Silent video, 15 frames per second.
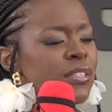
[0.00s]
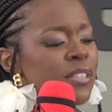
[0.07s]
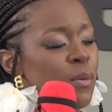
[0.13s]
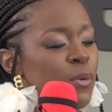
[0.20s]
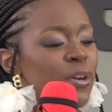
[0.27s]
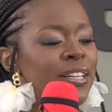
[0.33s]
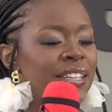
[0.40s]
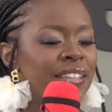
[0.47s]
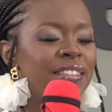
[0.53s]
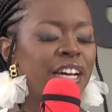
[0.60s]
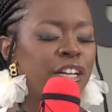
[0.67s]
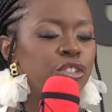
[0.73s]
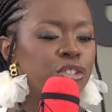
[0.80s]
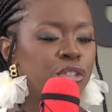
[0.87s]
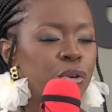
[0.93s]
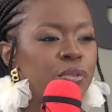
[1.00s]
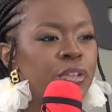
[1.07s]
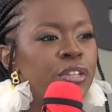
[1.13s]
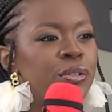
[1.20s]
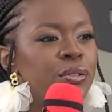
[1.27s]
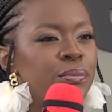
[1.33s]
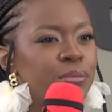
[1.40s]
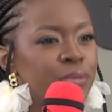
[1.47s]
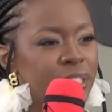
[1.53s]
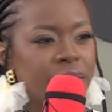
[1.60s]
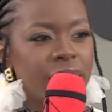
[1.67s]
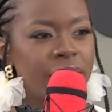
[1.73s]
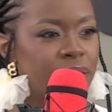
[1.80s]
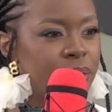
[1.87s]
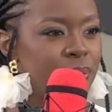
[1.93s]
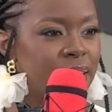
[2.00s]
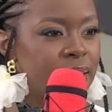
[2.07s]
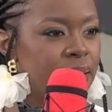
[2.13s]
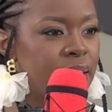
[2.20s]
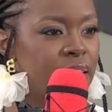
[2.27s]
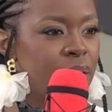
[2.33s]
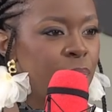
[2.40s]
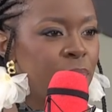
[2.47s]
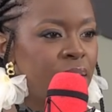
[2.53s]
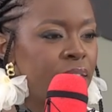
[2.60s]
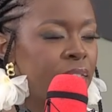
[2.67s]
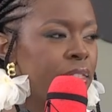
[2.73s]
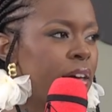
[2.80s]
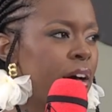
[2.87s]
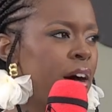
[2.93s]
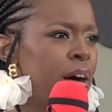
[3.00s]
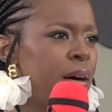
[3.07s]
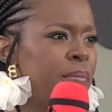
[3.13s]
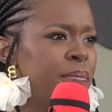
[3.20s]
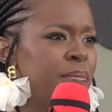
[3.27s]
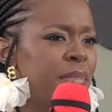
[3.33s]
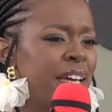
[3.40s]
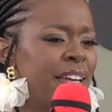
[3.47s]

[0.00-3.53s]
someone in that show that you're really going to resonate with um,